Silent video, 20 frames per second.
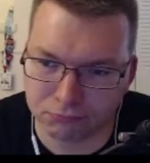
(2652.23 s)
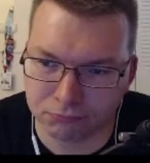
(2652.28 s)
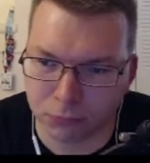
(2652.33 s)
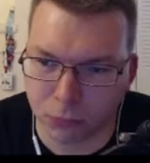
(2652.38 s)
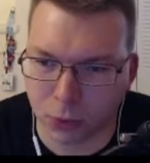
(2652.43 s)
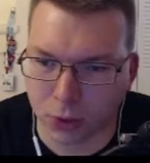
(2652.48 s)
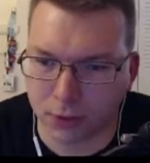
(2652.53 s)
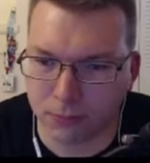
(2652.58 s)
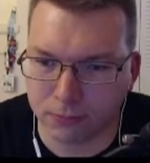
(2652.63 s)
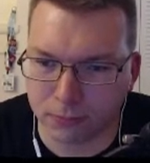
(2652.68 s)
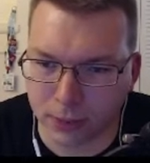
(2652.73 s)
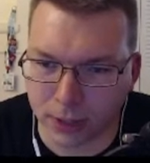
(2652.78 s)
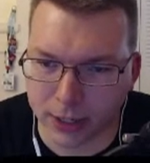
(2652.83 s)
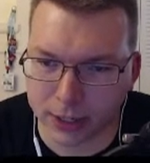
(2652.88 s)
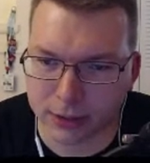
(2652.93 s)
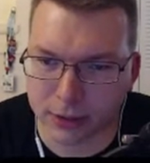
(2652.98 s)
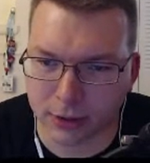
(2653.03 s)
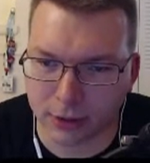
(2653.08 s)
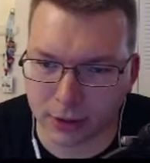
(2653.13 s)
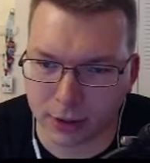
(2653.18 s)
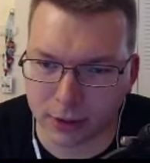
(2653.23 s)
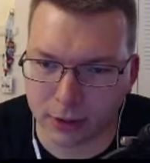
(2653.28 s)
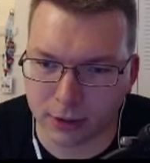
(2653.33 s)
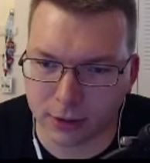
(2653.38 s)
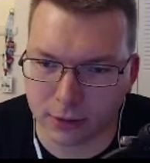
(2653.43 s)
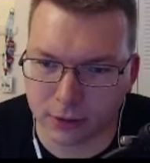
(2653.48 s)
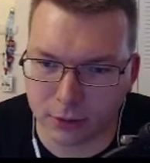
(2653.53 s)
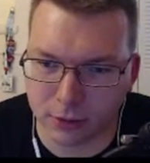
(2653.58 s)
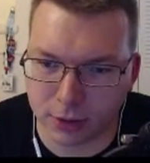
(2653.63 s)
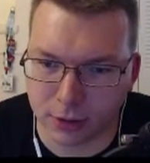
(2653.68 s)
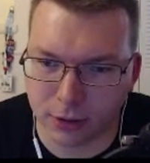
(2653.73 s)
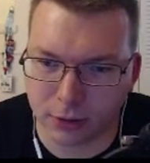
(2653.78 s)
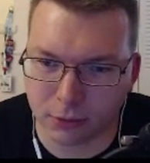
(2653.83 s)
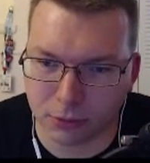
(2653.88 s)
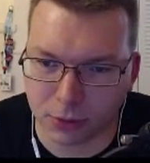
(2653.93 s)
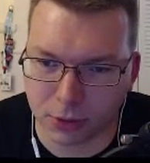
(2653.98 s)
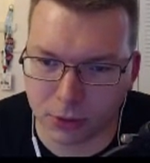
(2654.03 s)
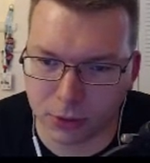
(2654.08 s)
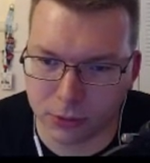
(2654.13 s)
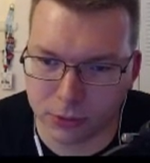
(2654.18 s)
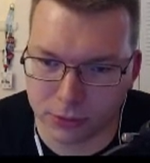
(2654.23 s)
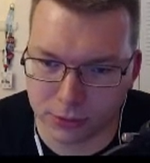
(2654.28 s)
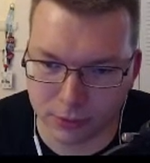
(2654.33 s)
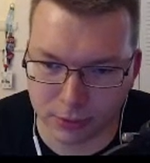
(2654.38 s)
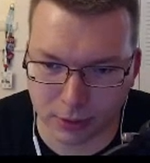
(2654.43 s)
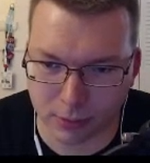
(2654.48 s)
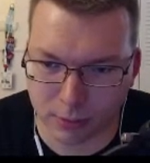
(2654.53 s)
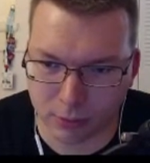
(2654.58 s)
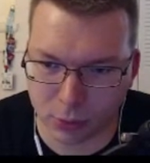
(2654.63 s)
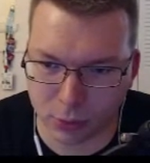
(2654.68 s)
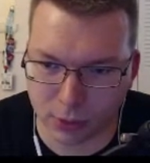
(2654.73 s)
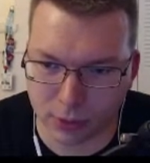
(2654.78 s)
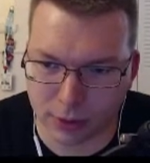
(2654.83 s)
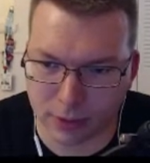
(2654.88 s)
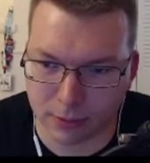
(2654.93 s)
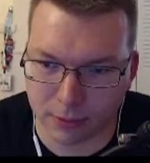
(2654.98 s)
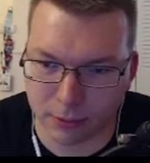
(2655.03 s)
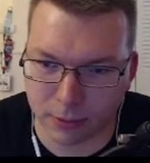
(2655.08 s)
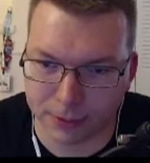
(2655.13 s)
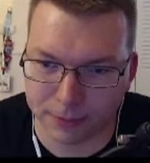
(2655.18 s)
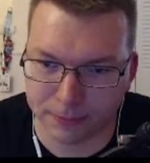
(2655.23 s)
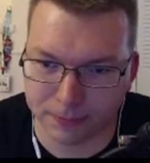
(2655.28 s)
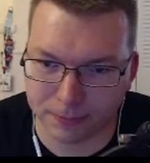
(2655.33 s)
Okay, I guess I already did 3 goos. I don't remember doing that, but...